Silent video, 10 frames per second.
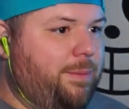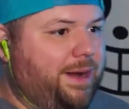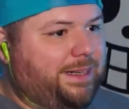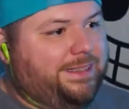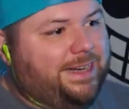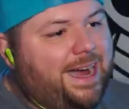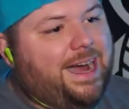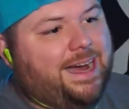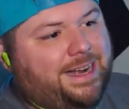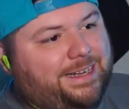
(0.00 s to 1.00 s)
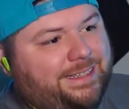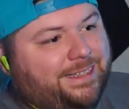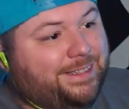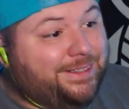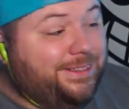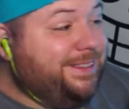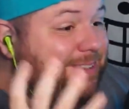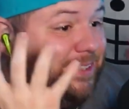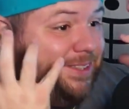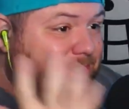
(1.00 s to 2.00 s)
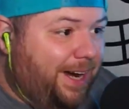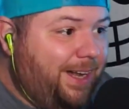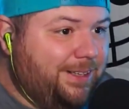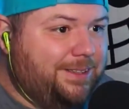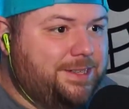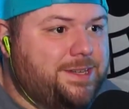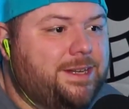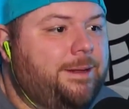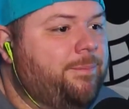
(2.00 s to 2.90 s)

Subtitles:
my God, look at the colors.